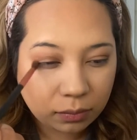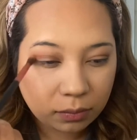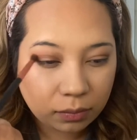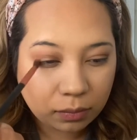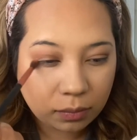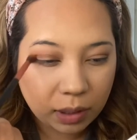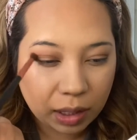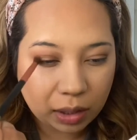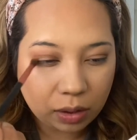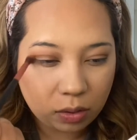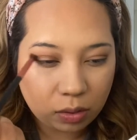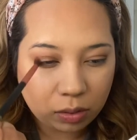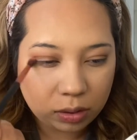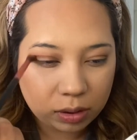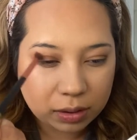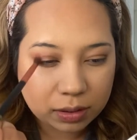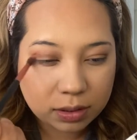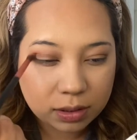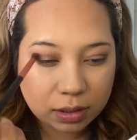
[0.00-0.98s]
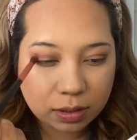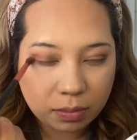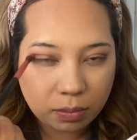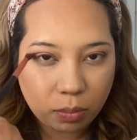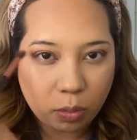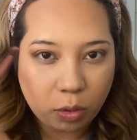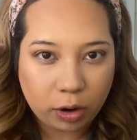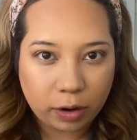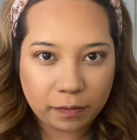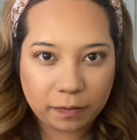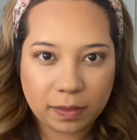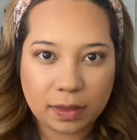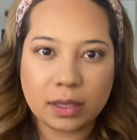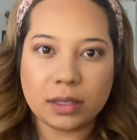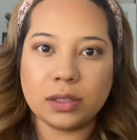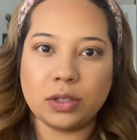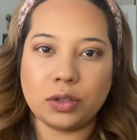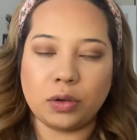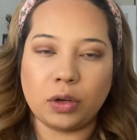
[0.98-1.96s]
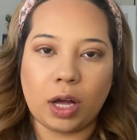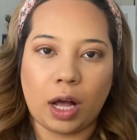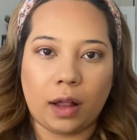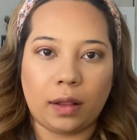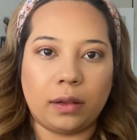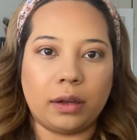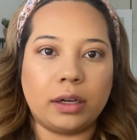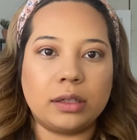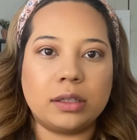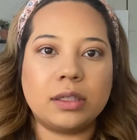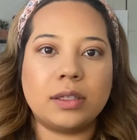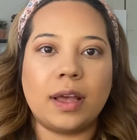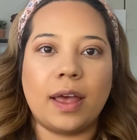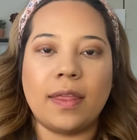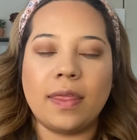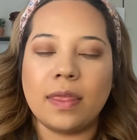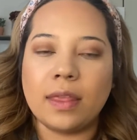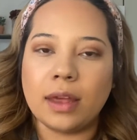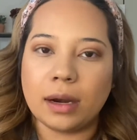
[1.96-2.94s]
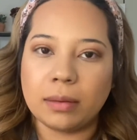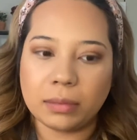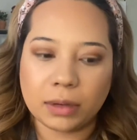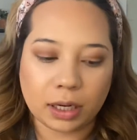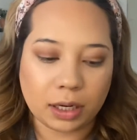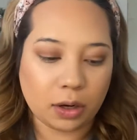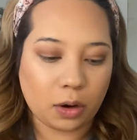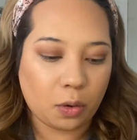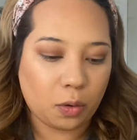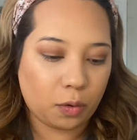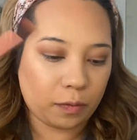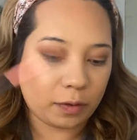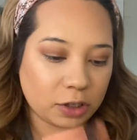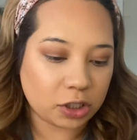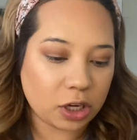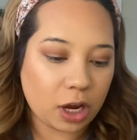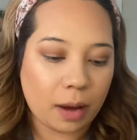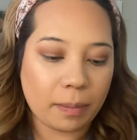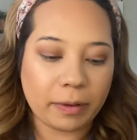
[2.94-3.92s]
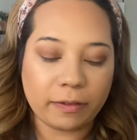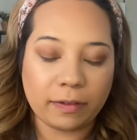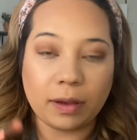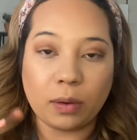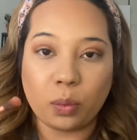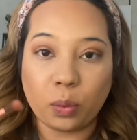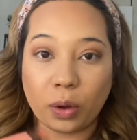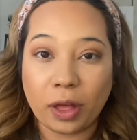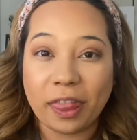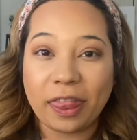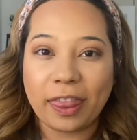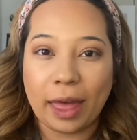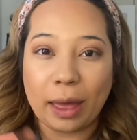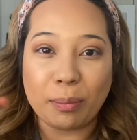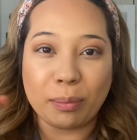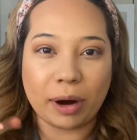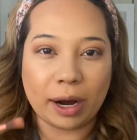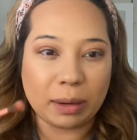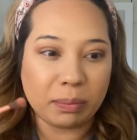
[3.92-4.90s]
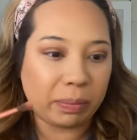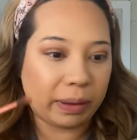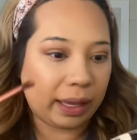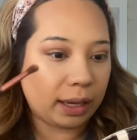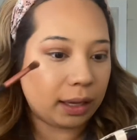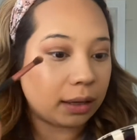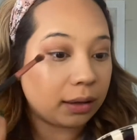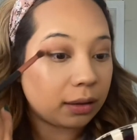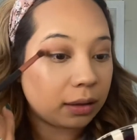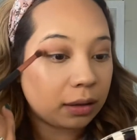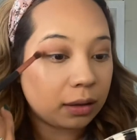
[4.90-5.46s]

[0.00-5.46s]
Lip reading: My goal is to morph these two colors, and then I'm gonna go over top of it with that bright pink.